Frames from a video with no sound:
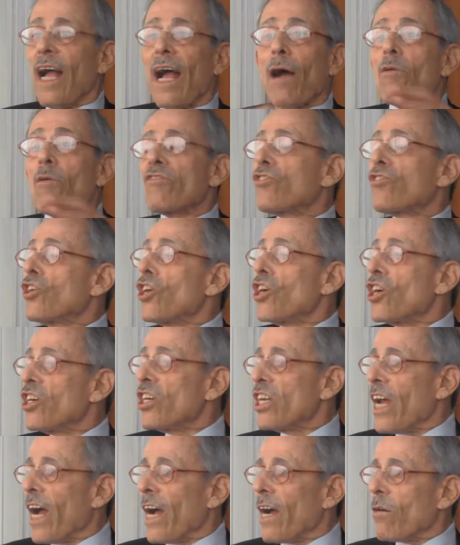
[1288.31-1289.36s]
I was turned
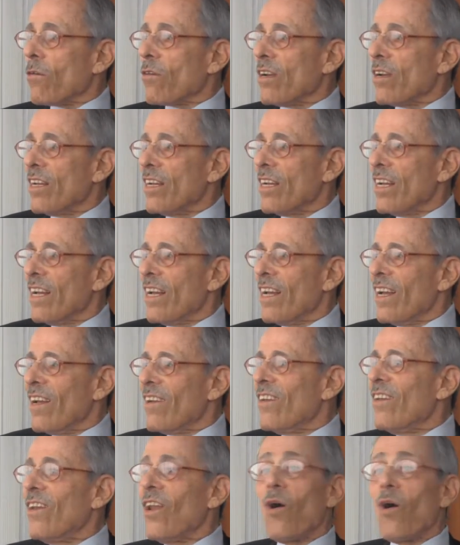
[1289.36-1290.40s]
down.
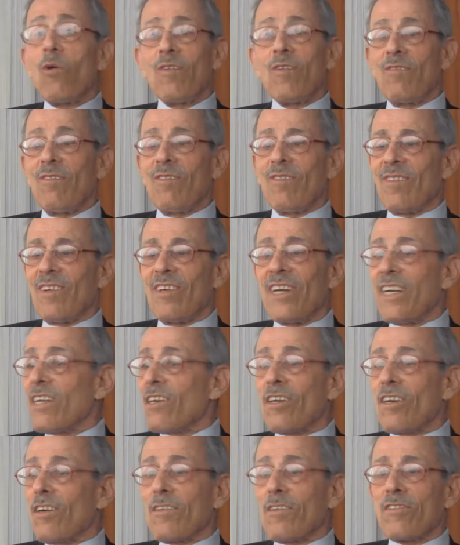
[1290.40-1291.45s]
No
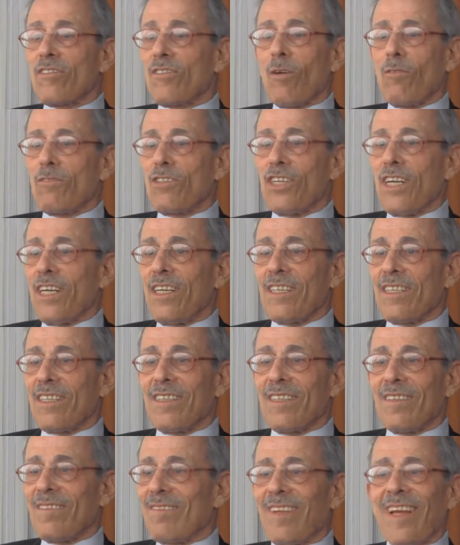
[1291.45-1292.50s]
clinical associate
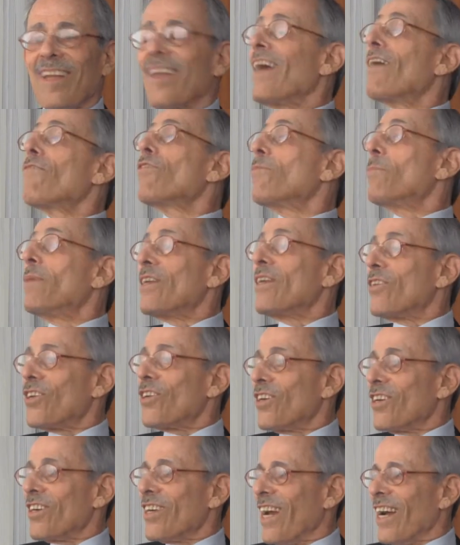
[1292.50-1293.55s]
had ever been
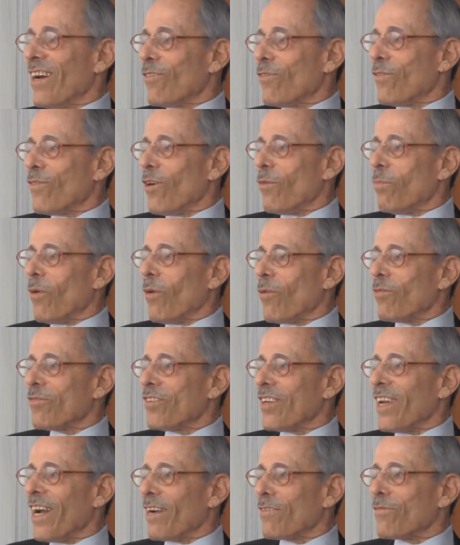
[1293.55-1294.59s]
turned down for a
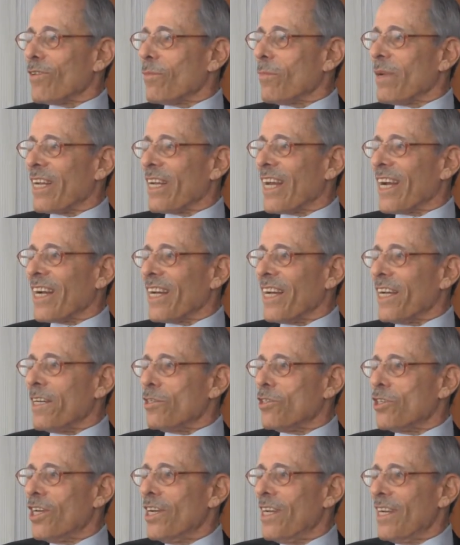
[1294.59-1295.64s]
postdoc from
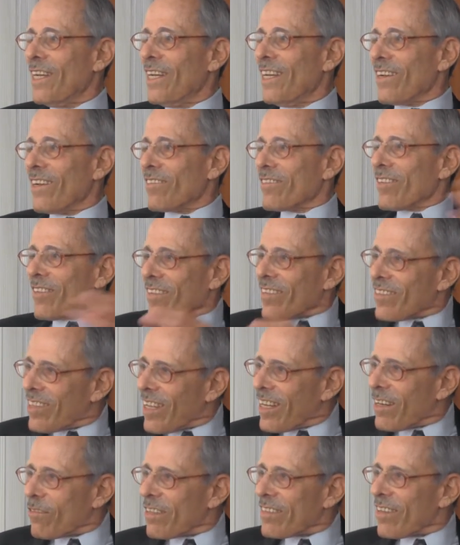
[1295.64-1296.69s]
NIH, because as I
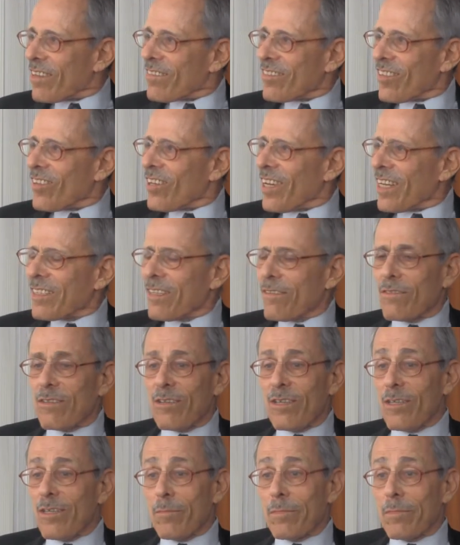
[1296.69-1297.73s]
said, it was a selective
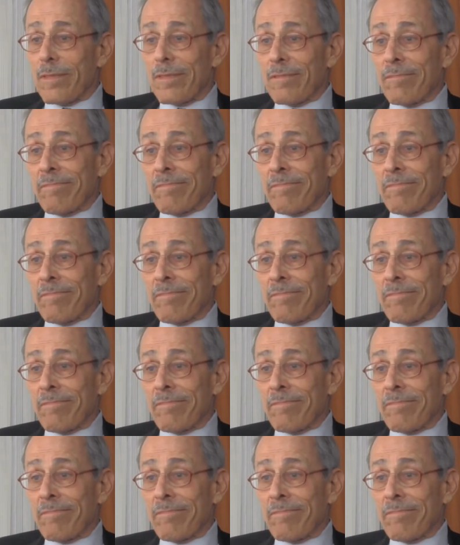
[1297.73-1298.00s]
group.